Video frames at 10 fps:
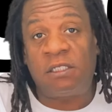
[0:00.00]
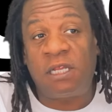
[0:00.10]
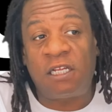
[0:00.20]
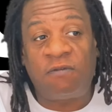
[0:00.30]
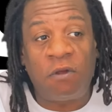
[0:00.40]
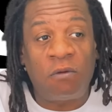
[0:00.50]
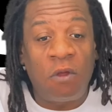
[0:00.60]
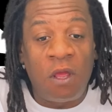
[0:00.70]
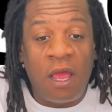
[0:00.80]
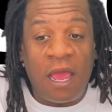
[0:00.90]
Stansfield
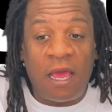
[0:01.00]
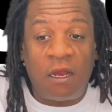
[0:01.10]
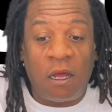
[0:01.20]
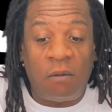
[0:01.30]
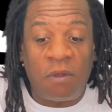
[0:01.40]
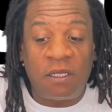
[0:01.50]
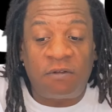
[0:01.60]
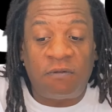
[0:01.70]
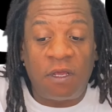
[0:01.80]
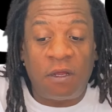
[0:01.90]
and and
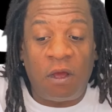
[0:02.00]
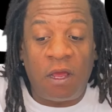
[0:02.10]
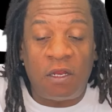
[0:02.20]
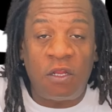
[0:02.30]
then